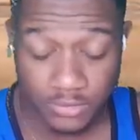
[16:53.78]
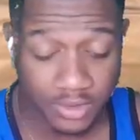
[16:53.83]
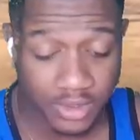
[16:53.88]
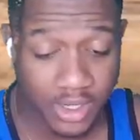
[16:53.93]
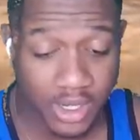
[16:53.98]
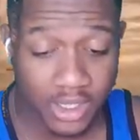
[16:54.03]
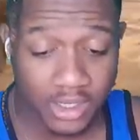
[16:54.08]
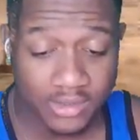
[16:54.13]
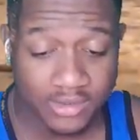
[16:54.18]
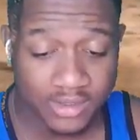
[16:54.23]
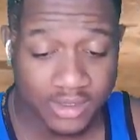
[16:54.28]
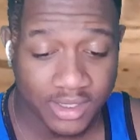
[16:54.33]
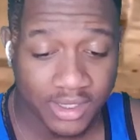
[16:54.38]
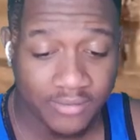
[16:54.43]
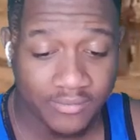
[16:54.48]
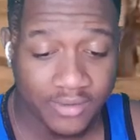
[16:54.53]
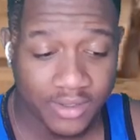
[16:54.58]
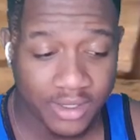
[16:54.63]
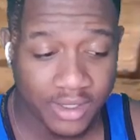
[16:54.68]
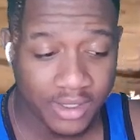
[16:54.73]
Y'all, it's
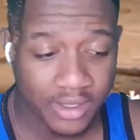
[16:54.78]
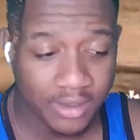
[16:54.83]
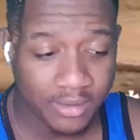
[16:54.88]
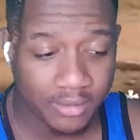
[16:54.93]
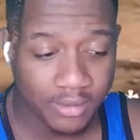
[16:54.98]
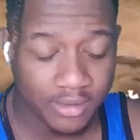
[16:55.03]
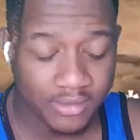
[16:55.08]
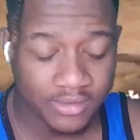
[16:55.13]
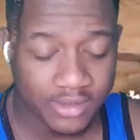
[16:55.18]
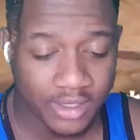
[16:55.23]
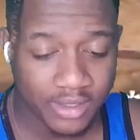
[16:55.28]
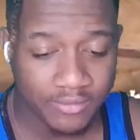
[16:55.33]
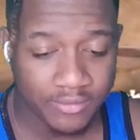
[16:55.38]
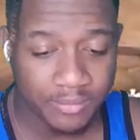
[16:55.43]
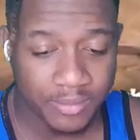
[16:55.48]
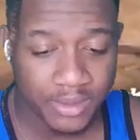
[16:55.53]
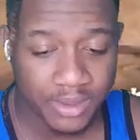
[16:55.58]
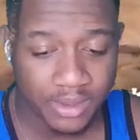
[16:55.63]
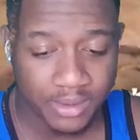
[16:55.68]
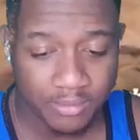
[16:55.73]
11 a.m. It's 11
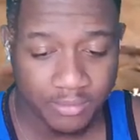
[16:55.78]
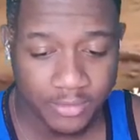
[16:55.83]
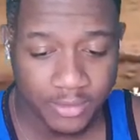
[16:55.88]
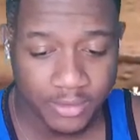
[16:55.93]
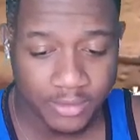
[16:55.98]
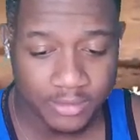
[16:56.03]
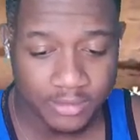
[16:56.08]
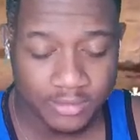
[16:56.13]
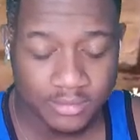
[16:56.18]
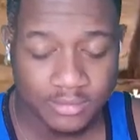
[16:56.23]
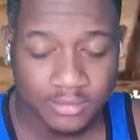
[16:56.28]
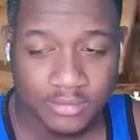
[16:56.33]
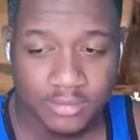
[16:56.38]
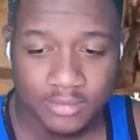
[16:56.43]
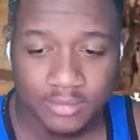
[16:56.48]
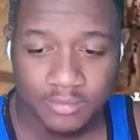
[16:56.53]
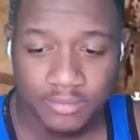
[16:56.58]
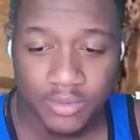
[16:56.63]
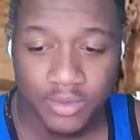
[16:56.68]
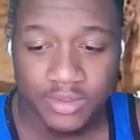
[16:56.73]
p.m., bro.
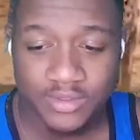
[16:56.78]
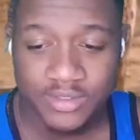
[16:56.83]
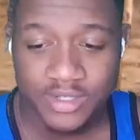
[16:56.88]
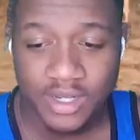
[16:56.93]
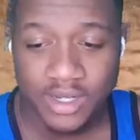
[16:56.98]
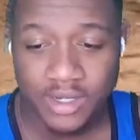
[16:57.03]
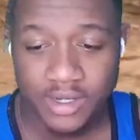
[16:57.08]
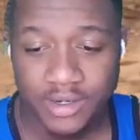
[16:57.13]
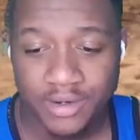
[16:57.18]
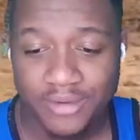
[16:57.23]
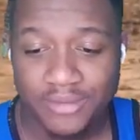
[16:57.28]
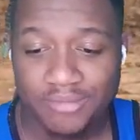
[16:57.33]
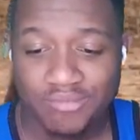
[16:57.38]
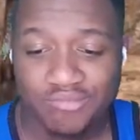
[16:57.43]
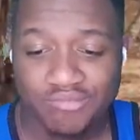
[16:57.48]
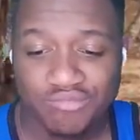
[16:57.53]
Boy's tired.